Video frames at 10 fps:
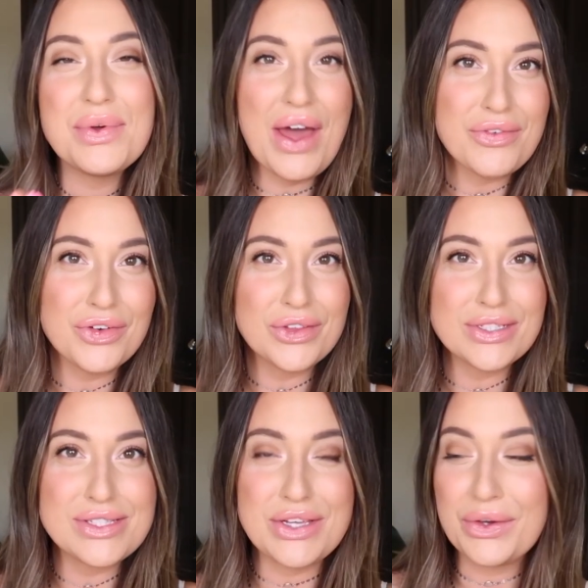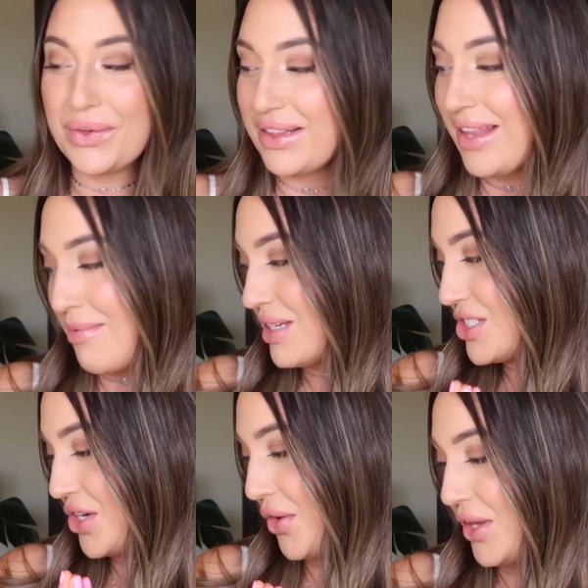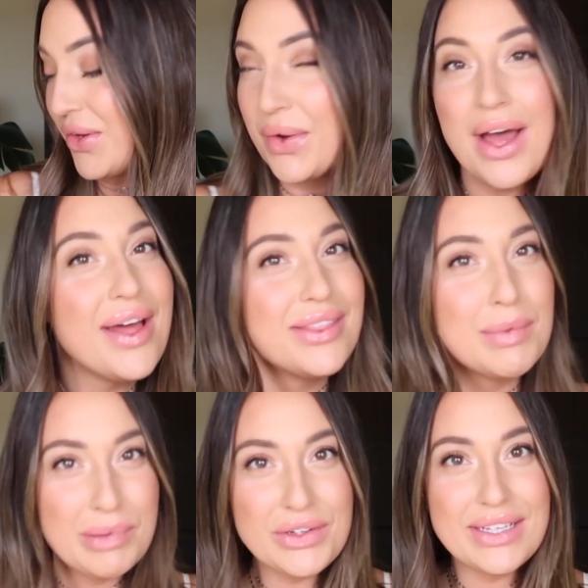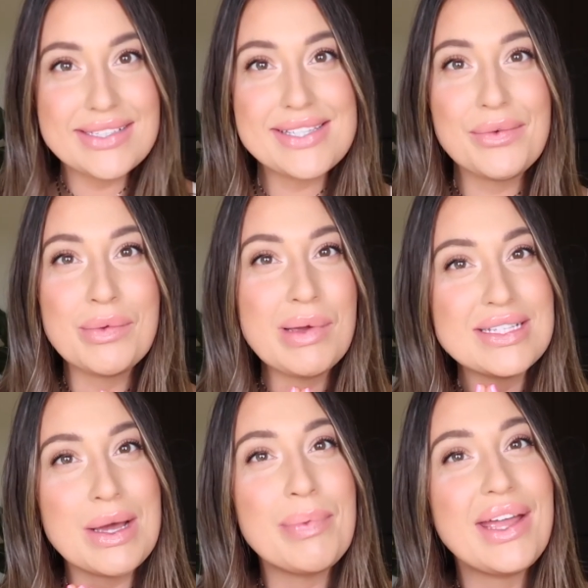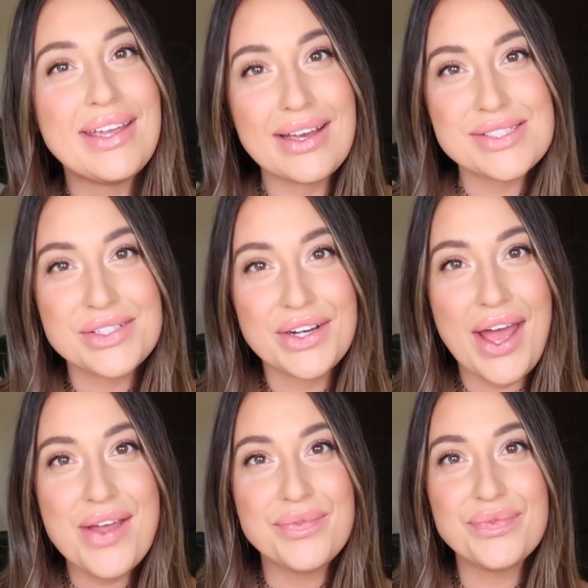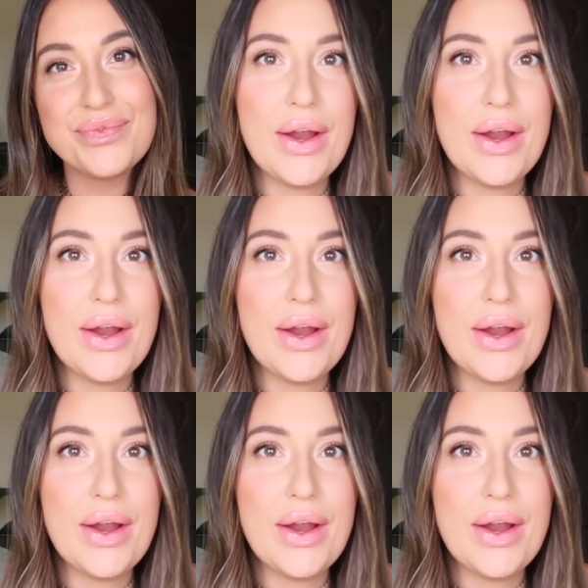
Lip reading: Without further ado, let me show you the beauties that we picked up yesterday.